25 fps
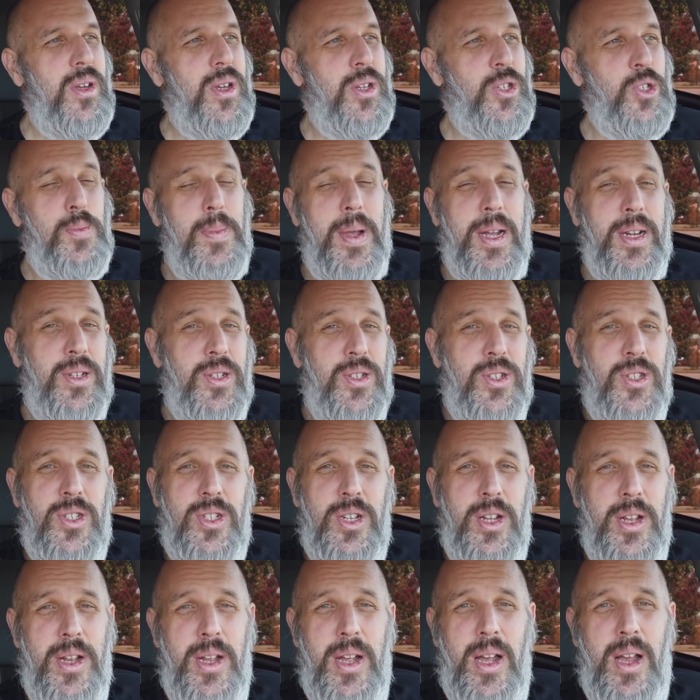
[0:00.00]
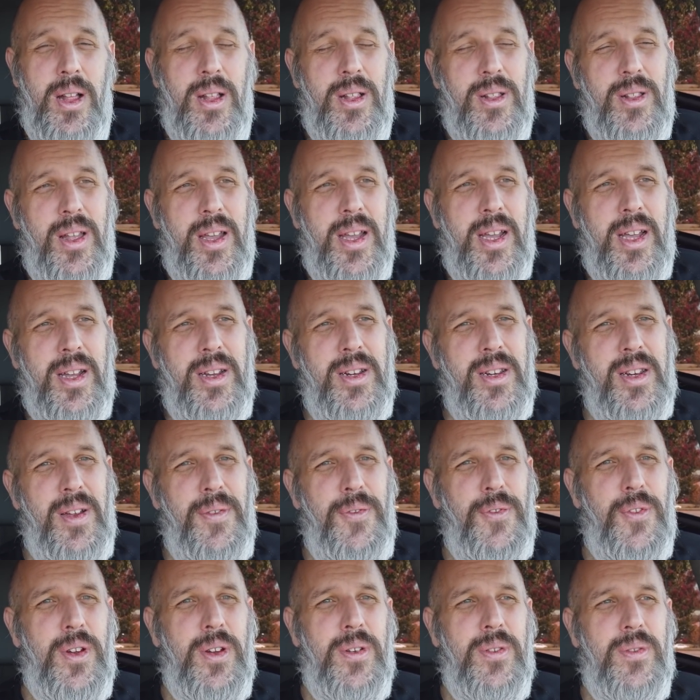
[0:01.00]
expect to see like a
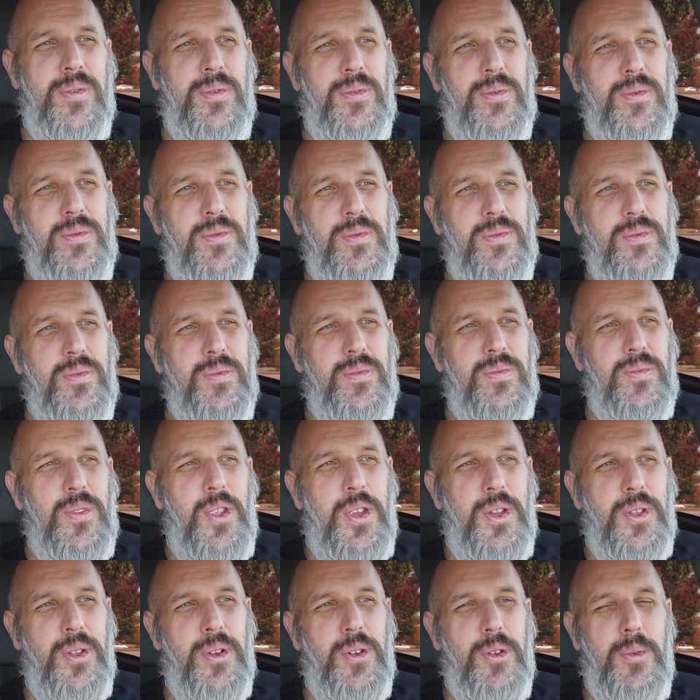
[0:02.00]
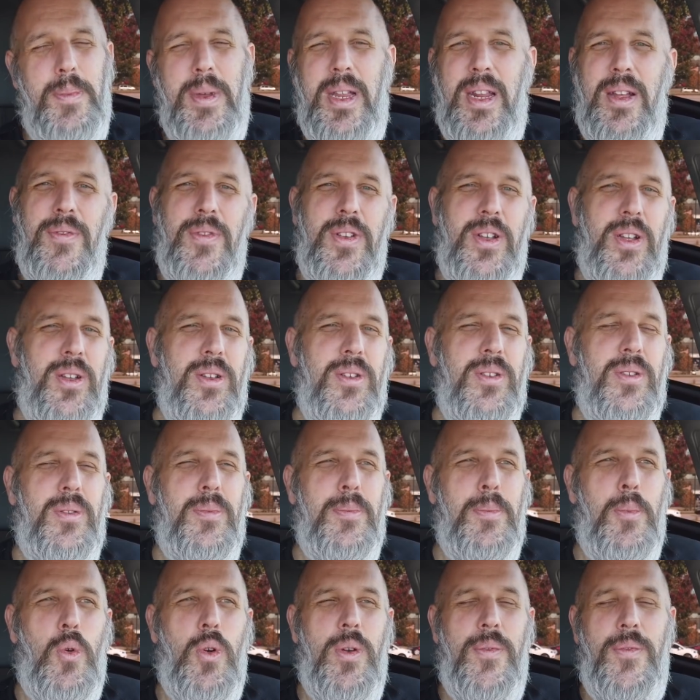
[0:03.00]
little bit of a
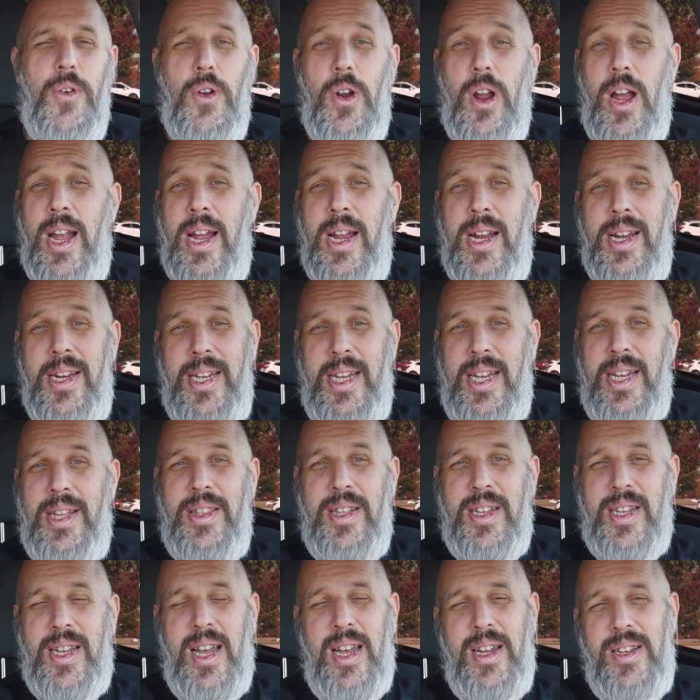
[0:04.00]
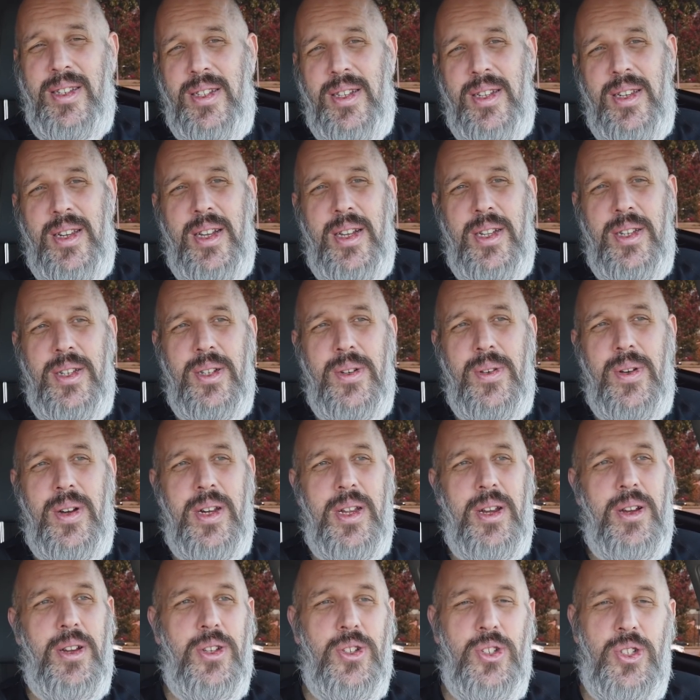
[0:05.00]
more variety in the content I do
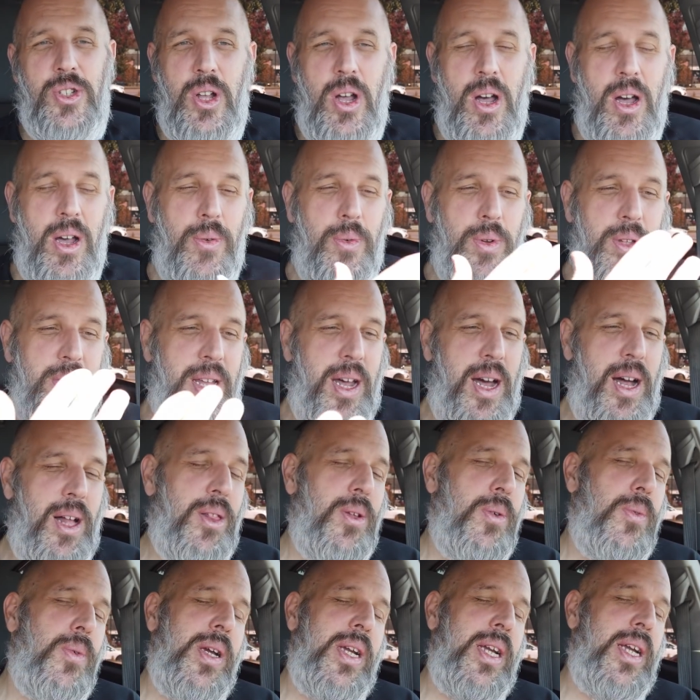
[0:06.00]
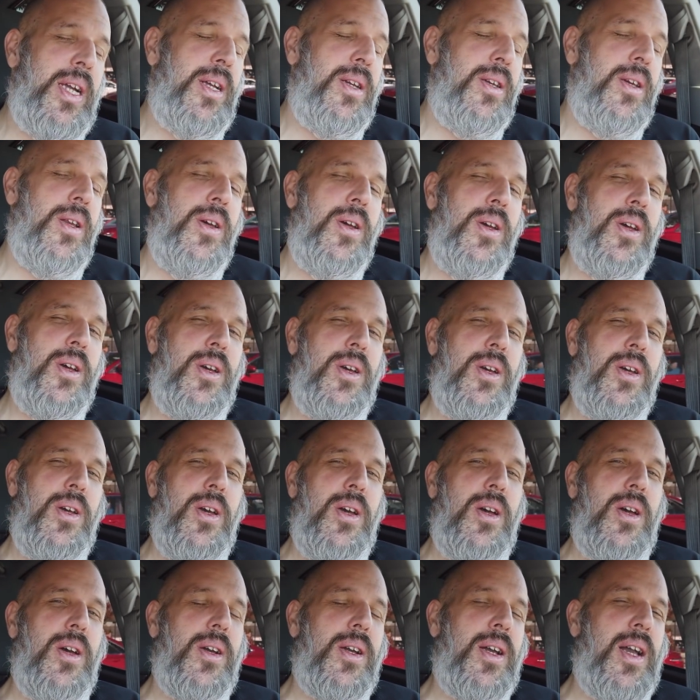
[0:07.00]
on here. You saw it with the Halloween
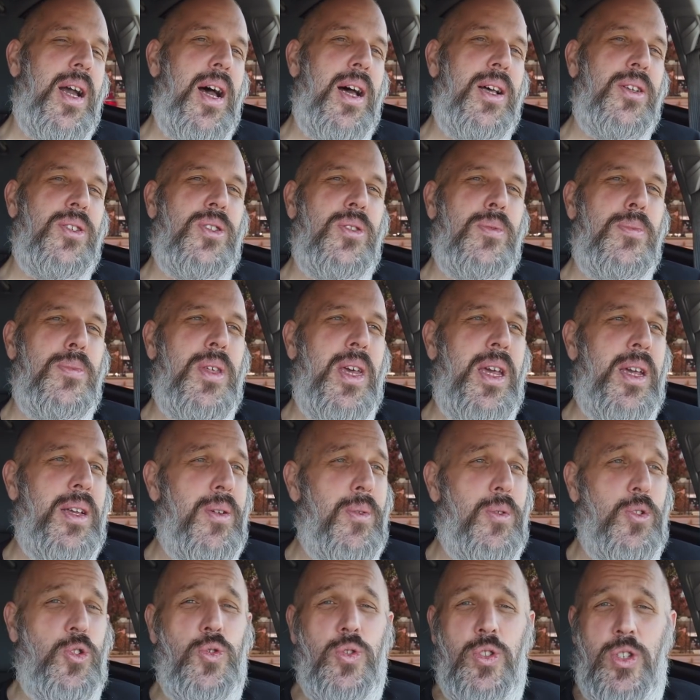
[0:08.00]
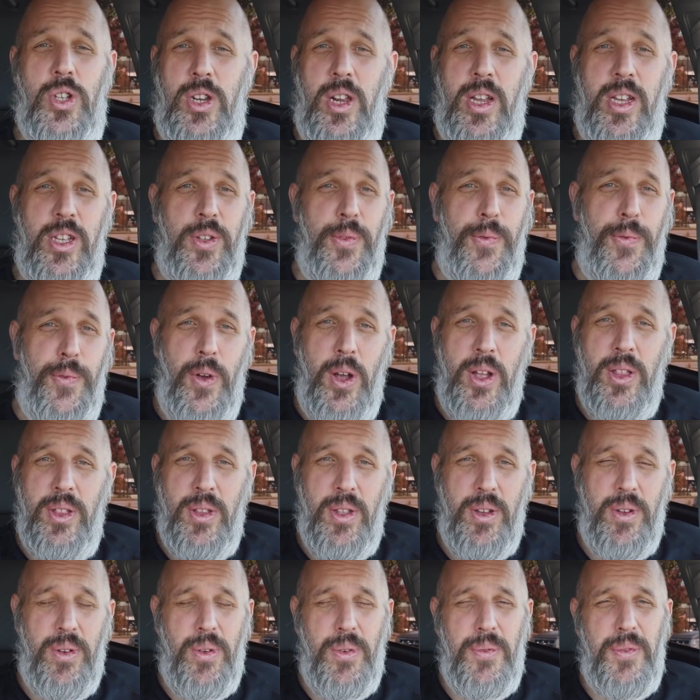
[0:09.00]
costume thing, which was a nice fun
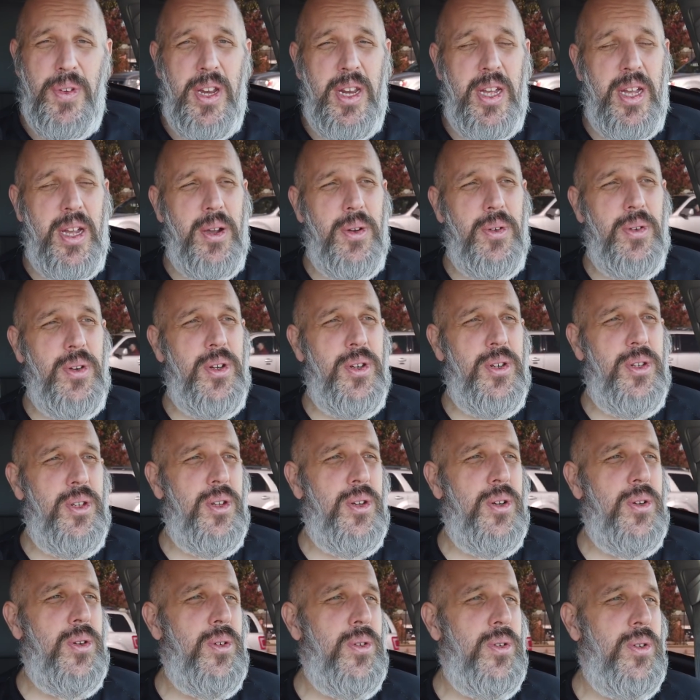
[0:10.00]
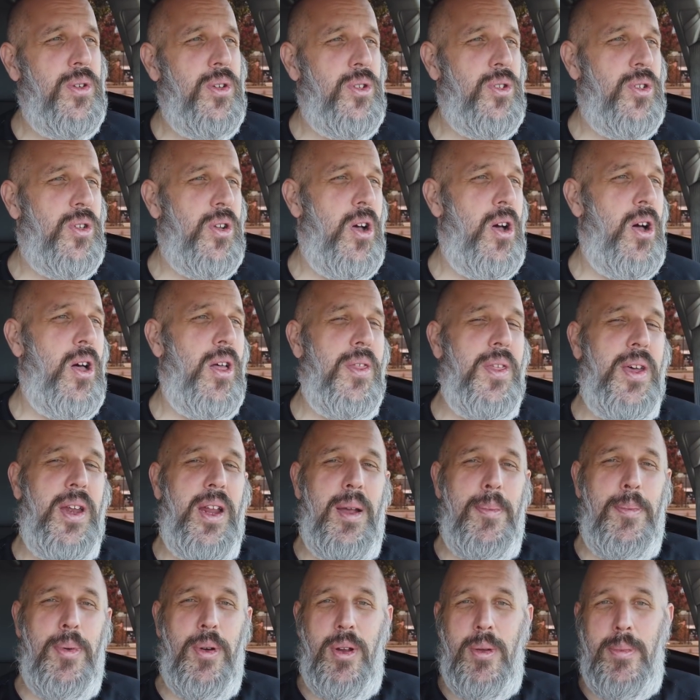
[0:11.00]
little video to do. You saw that
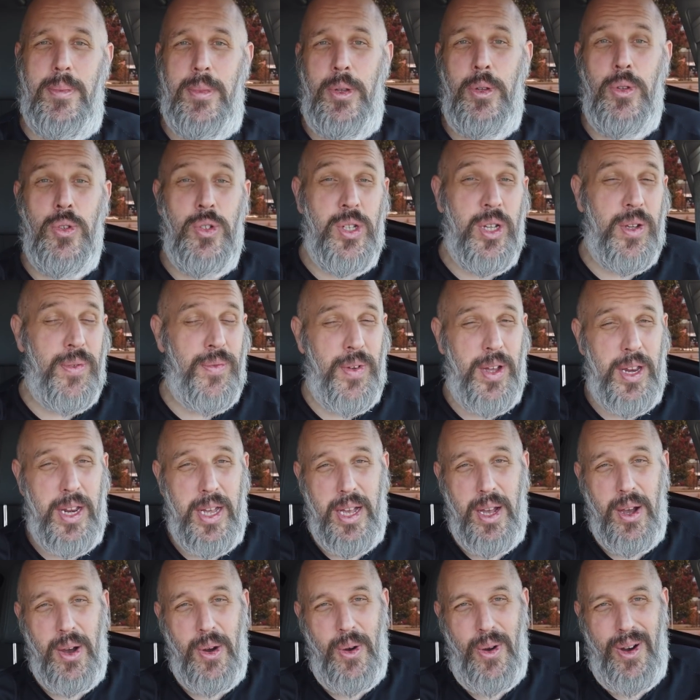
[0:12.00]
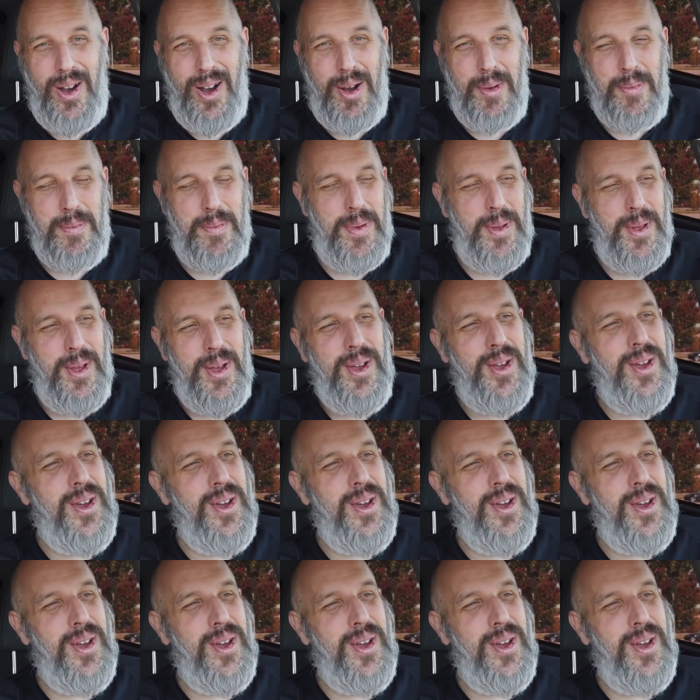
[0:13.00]
I put a music video up.